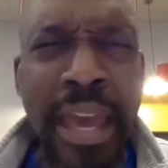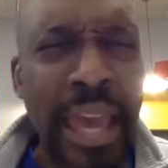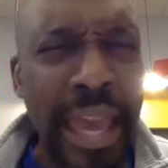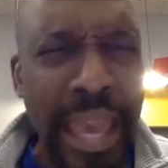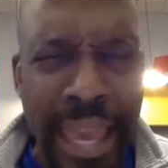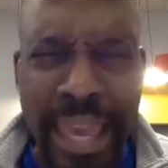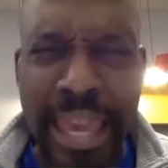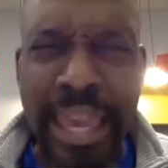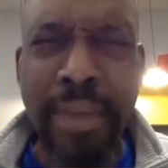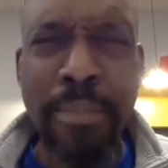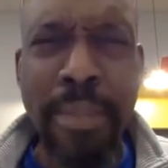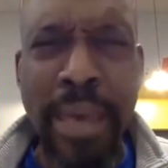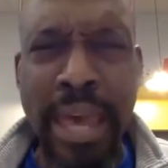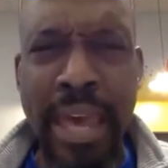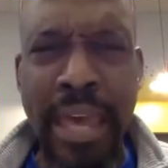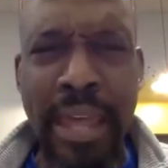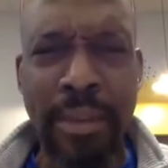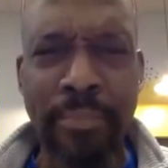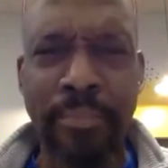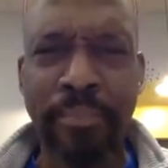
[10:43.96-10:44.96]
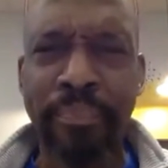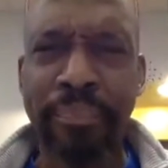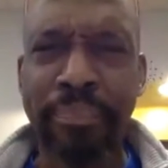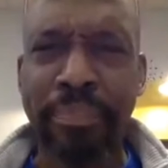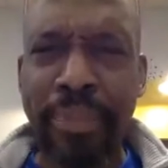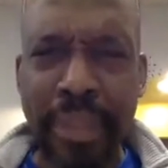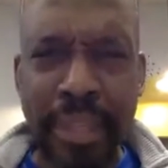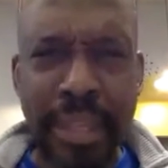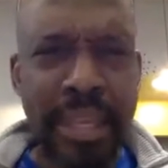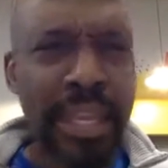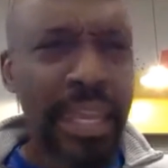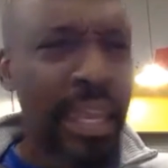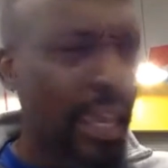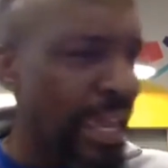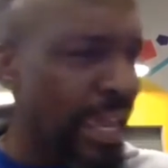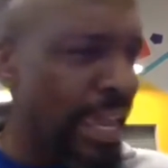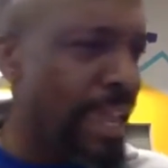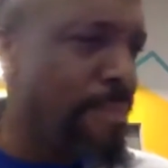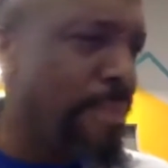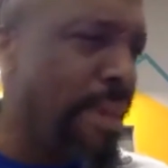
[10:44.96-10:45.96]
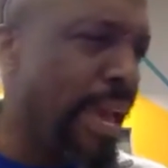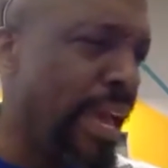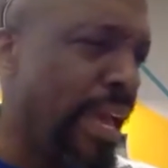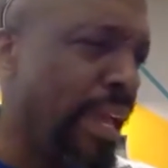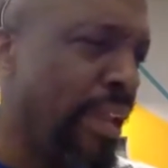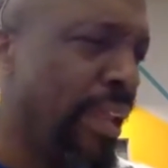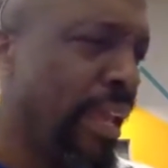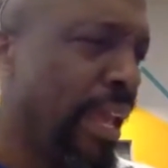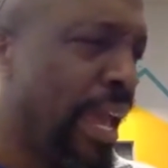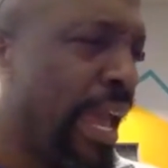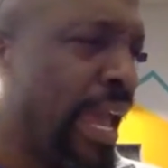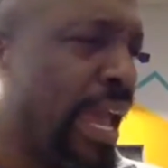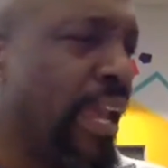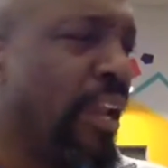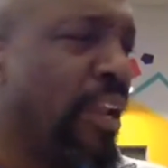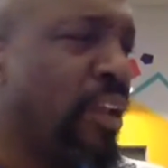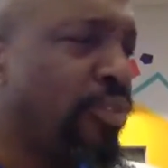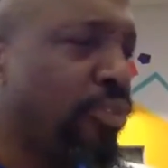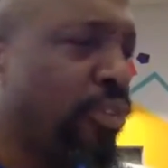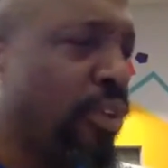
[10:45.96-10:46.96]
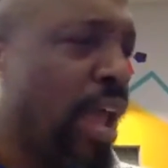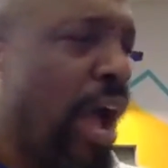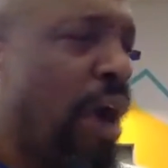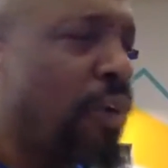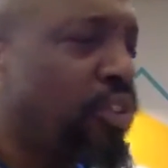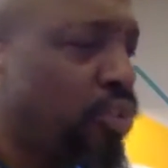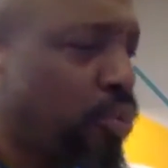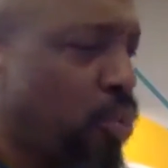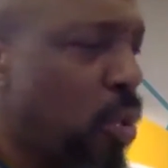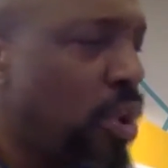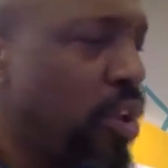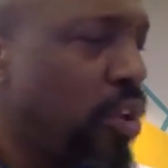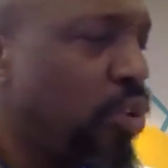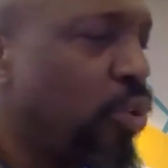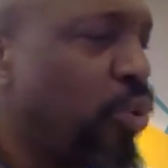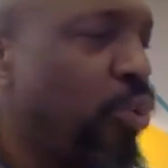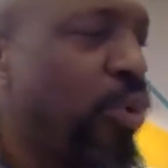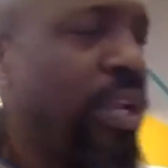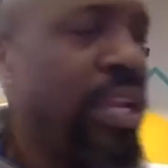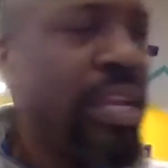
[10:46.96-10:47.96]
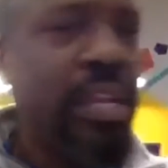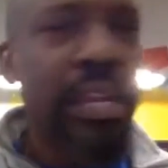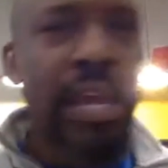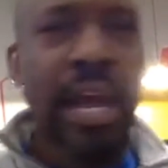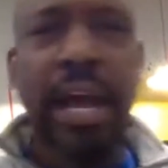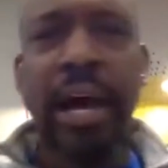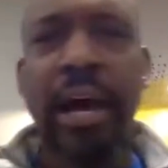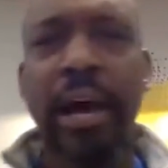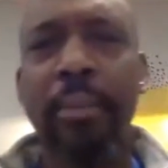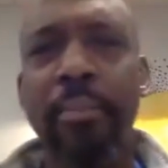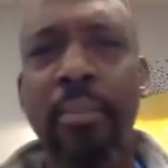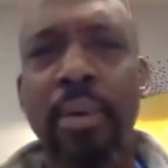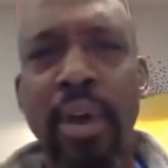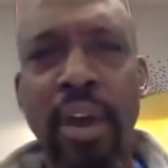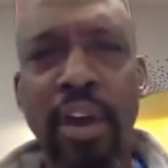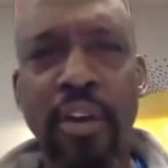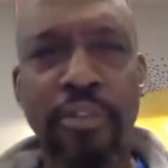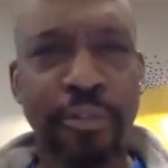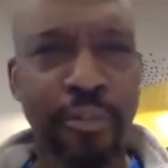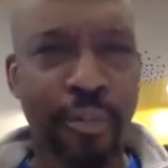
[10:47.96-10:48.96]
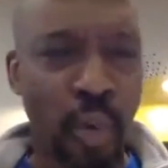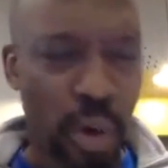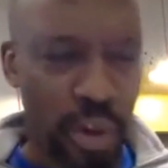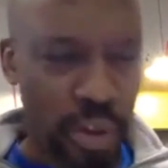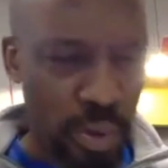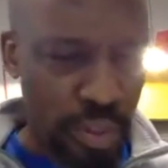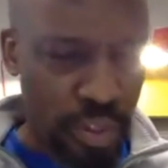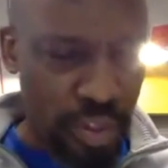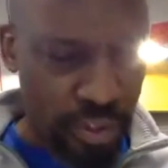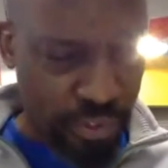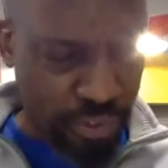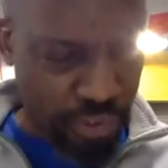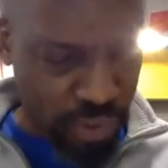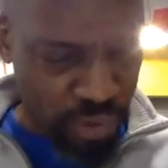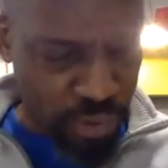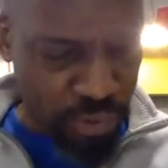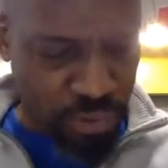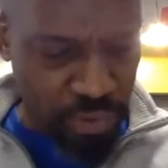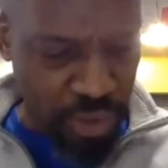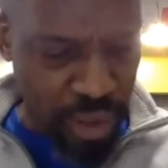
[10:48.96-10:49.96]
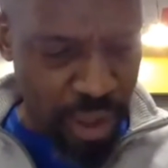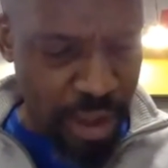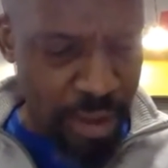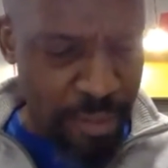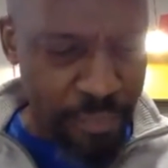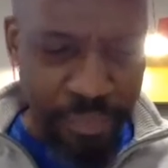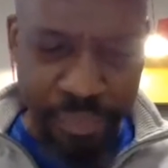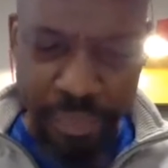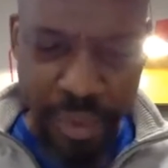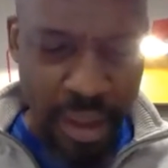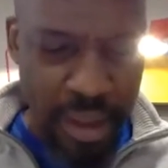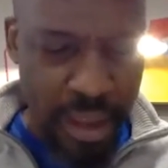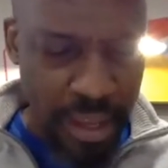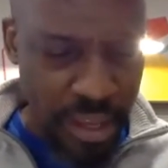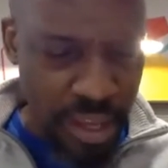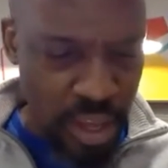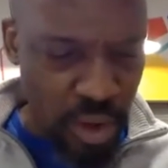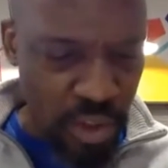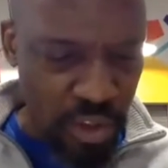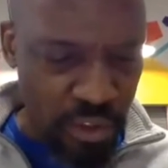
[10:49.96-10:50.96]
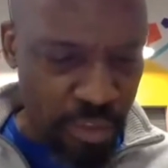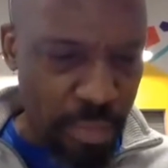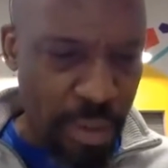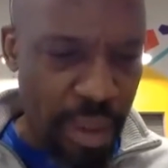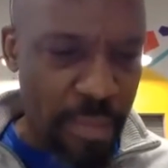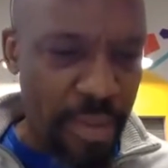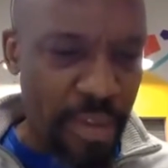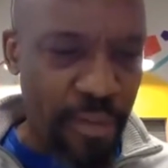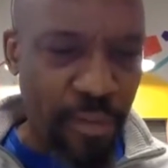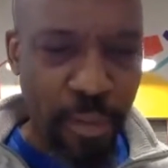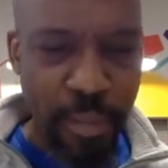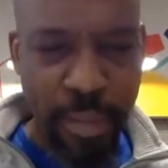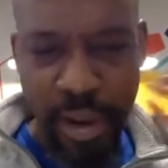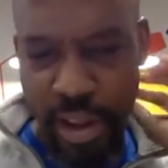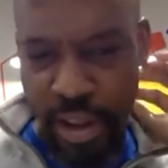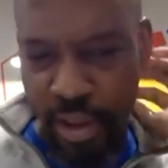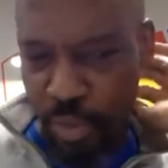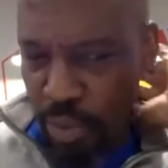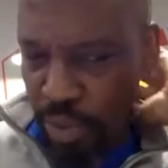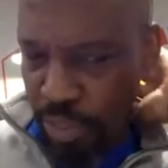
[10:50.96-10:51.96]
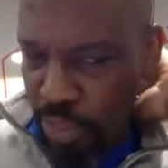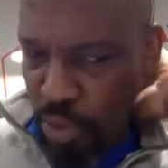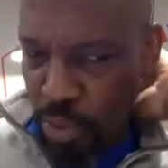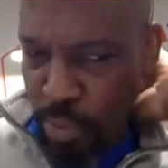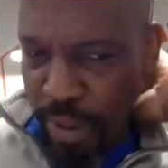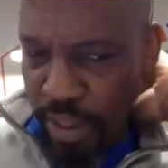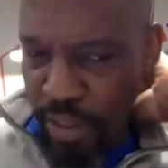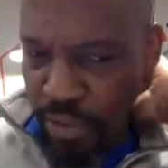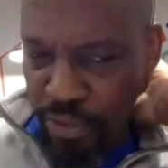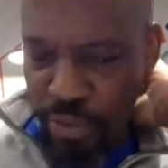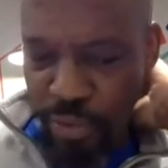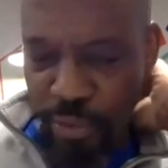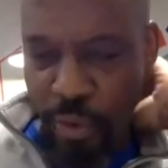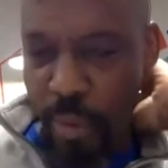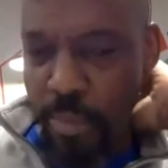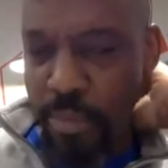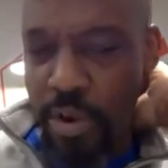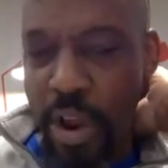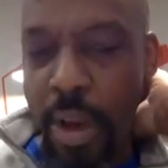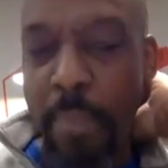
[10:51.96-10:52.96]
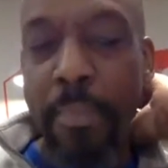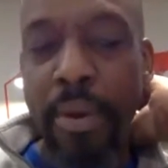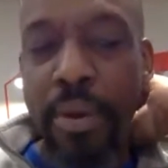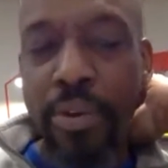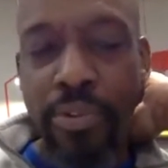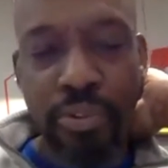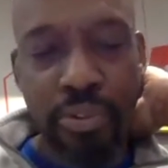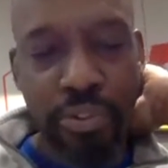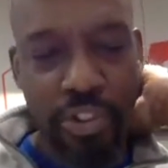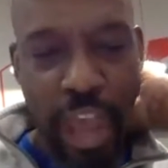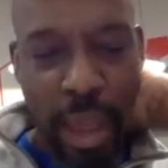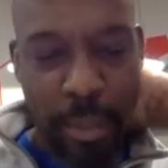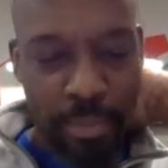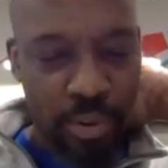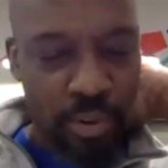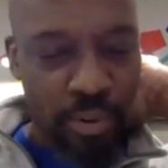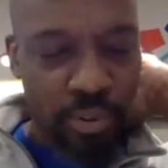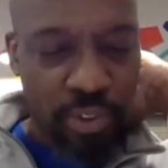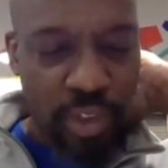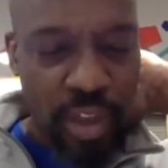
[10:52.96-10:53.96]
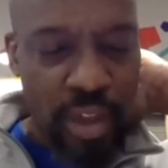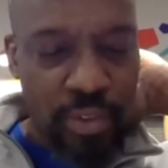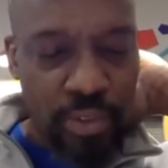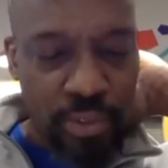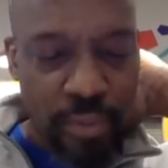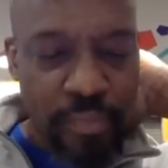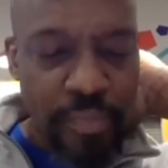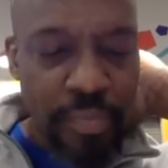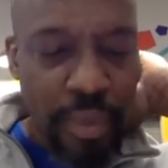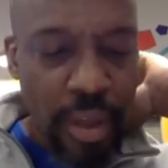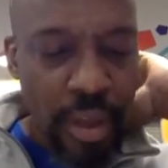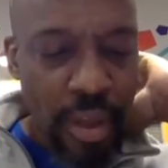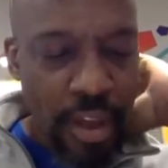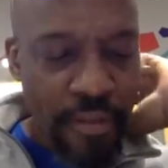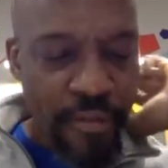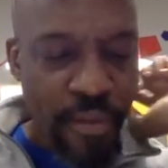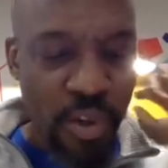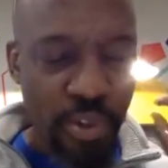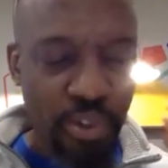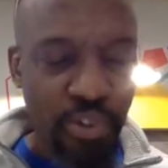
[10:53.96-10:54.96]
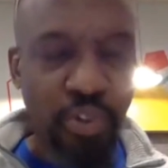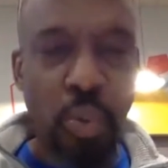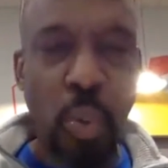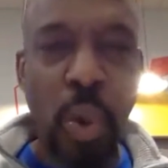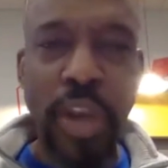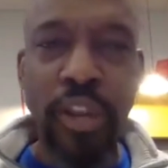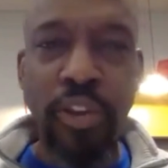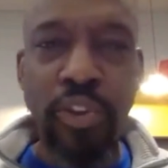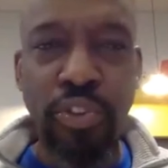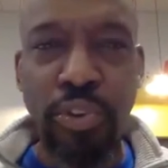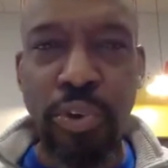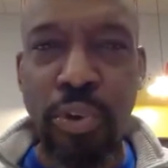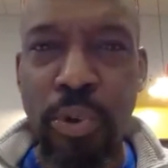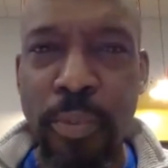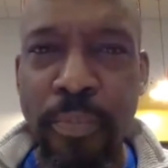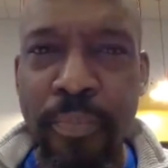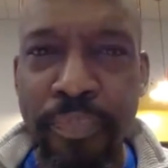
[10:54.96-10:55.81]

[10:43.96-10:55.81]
Amen. Amen. Hey, listen, I just wanted to read for you. This is you know, this may be familiar with you, but this is from Numbers chapter 6, verse 22.